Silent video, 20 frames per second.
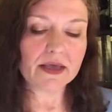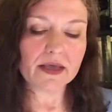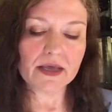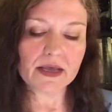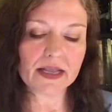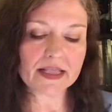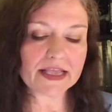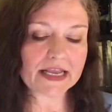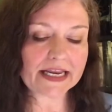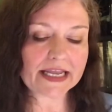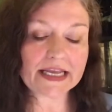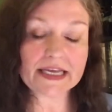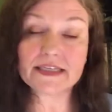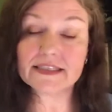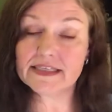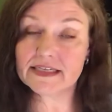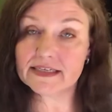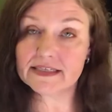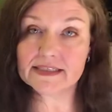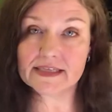It's an
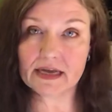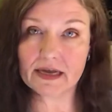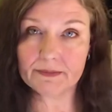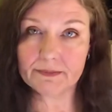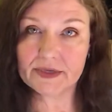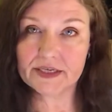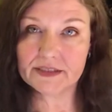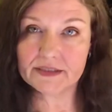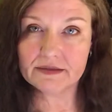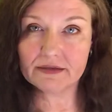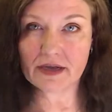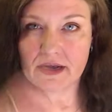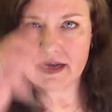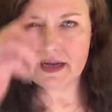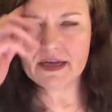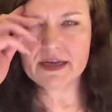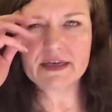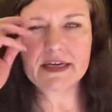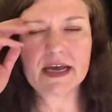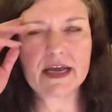easy assignment,
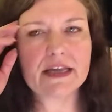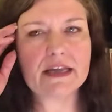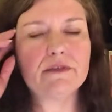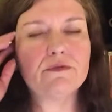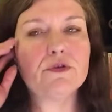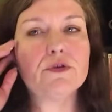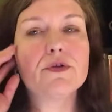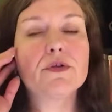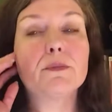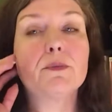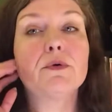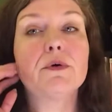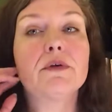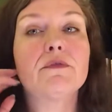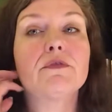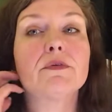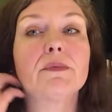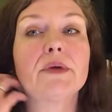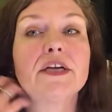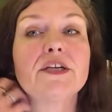and I give you some more
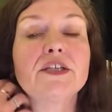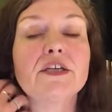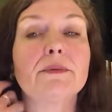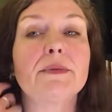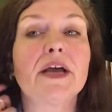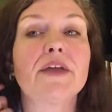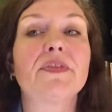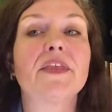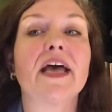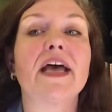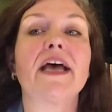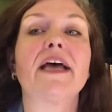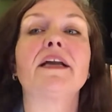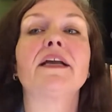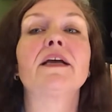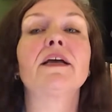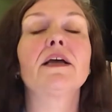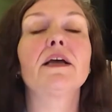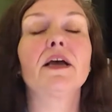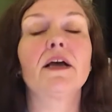information about that
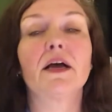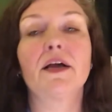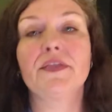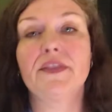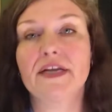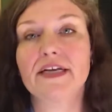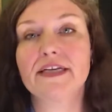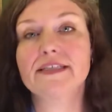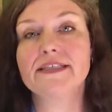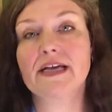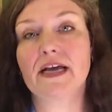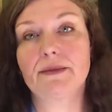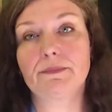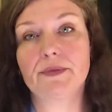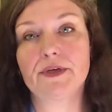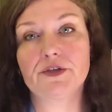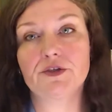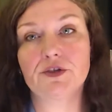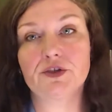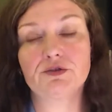on the
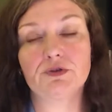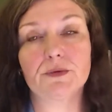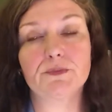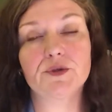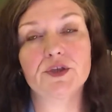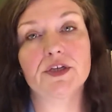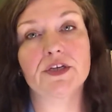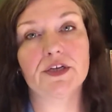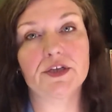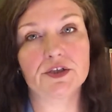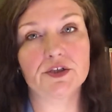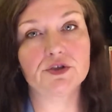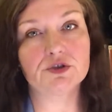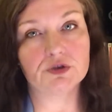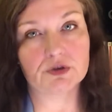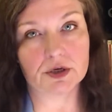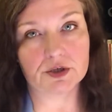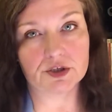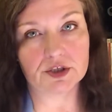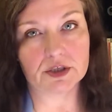assignment description and
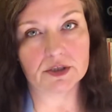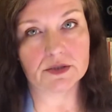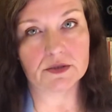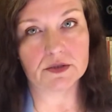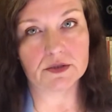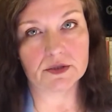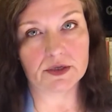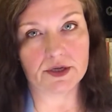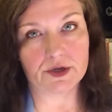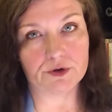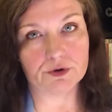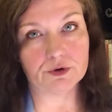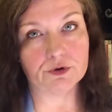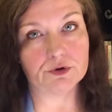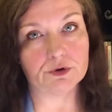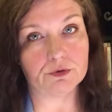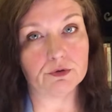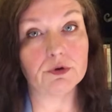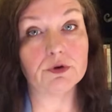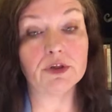instructions in your
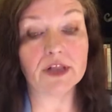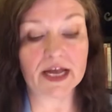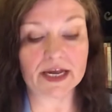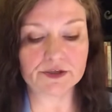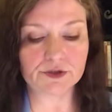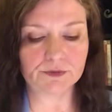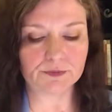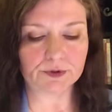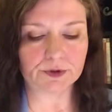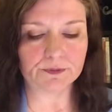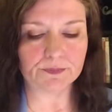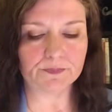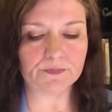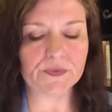Google Classroom.